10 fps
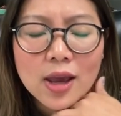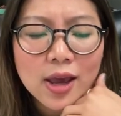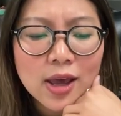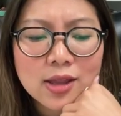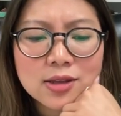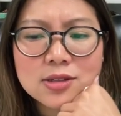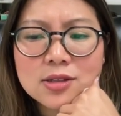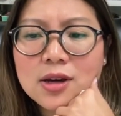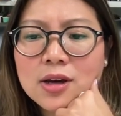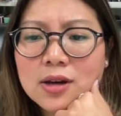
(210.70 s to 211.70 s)
And
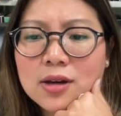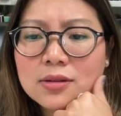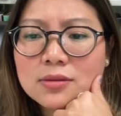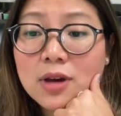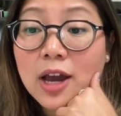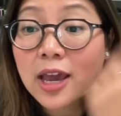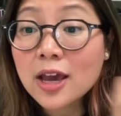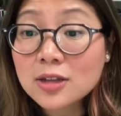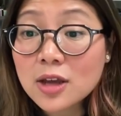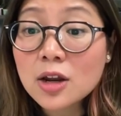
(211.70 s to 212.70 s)
I
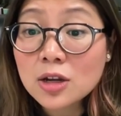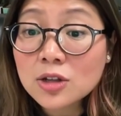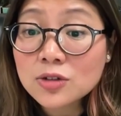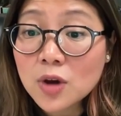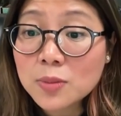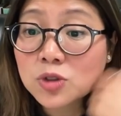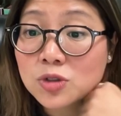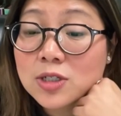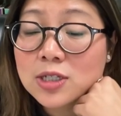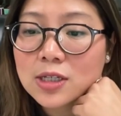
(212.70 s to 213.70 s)
had a lot of
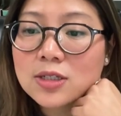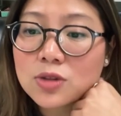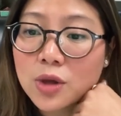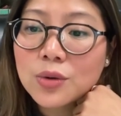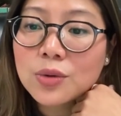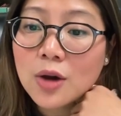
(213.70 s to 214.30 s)
opportunities, though.